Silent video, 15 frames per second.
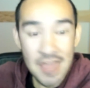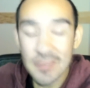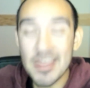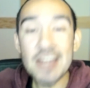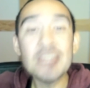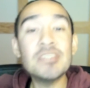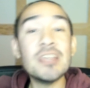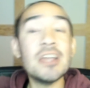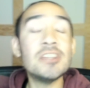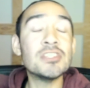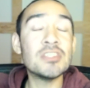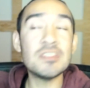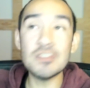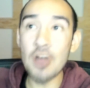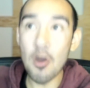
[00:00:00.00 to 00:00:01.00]
that is
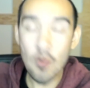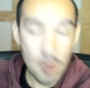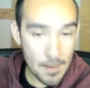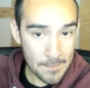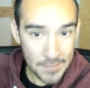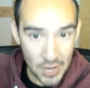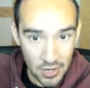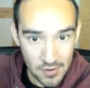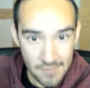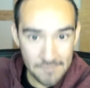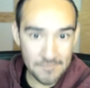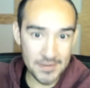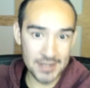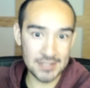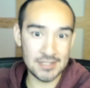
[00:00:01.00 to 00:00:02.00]
so
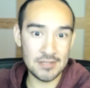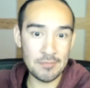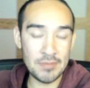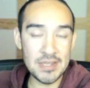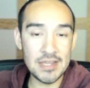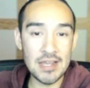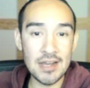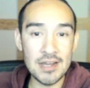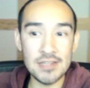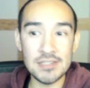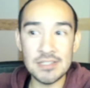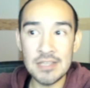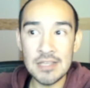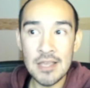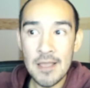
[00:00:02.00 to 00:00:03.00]
perfect
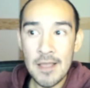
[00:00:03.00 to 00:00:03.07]
because